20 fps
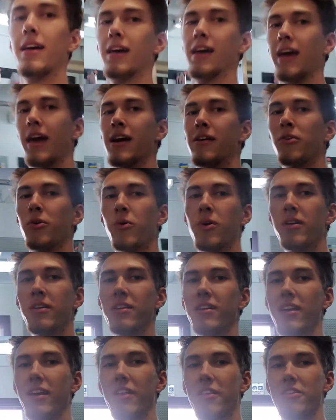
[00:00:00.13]
Hey everyone,
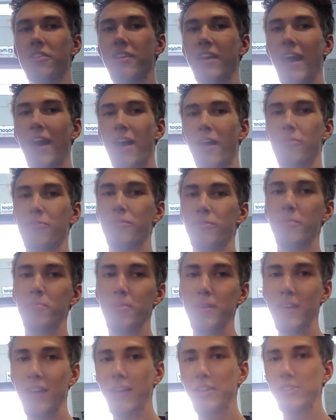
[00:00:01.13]
it's Cal from
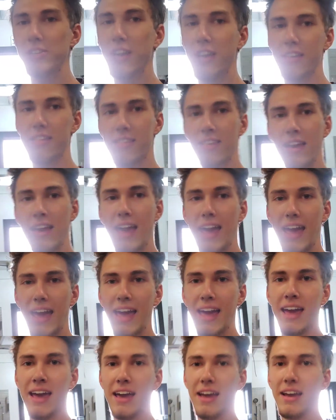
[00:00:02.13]
PHS,
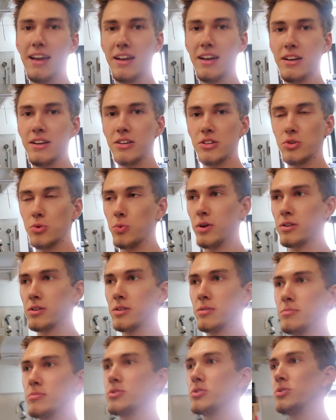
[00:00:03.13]
and
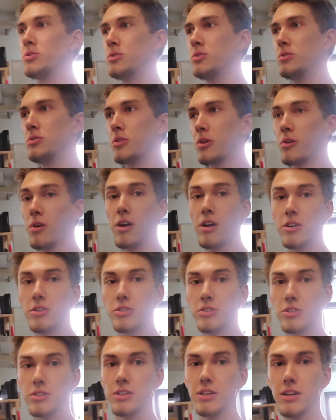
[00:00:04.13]
welcome to the
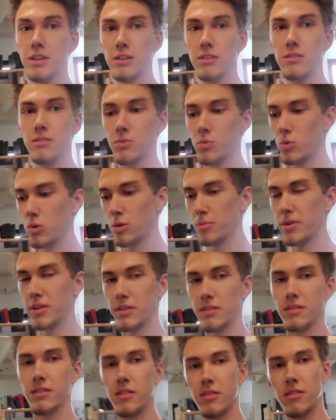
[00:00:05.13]
garage in
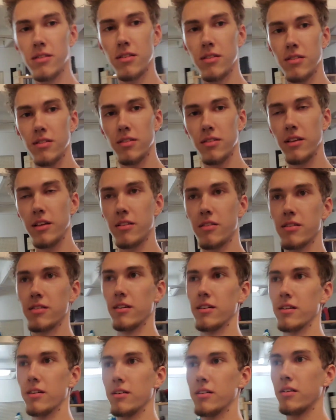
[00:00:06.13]
Warman. That's
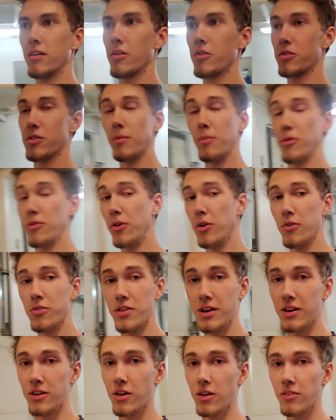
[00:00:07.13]
some of you have
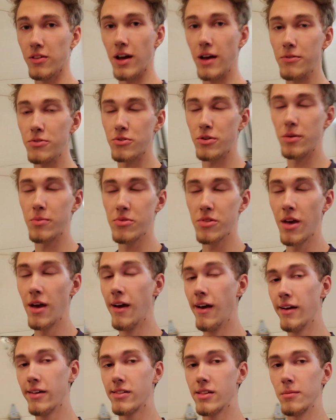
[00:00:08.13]
seen it on live streams,
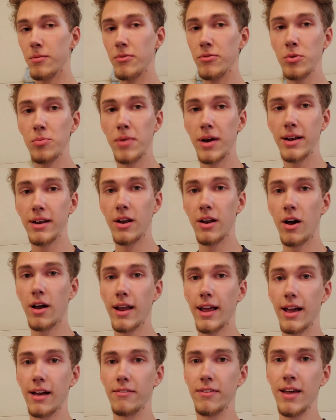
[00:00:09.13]
some of you might not
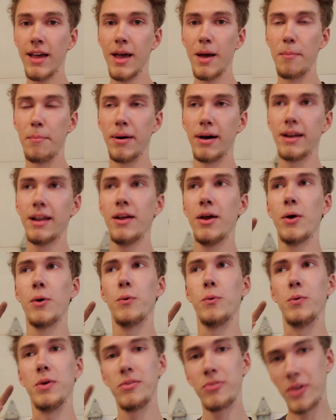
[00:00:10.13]
have, but
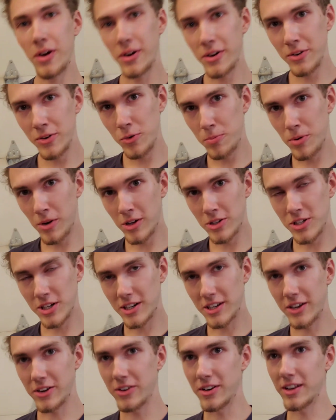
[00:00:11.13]
we've got a new project
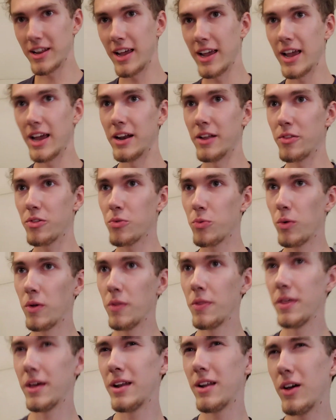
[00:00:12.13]
here today, and it's
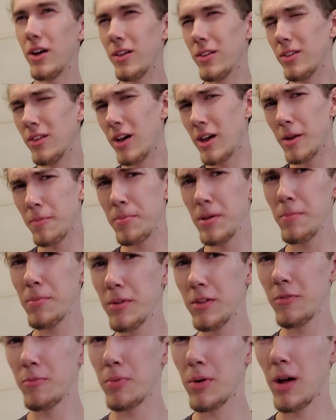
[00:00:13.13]
one that a lot of
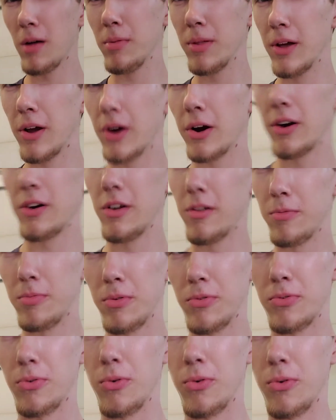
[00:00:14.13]
people have probably heard of
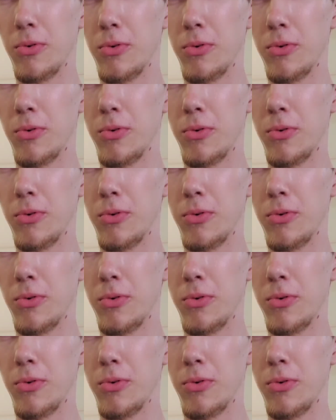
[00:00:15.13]
before.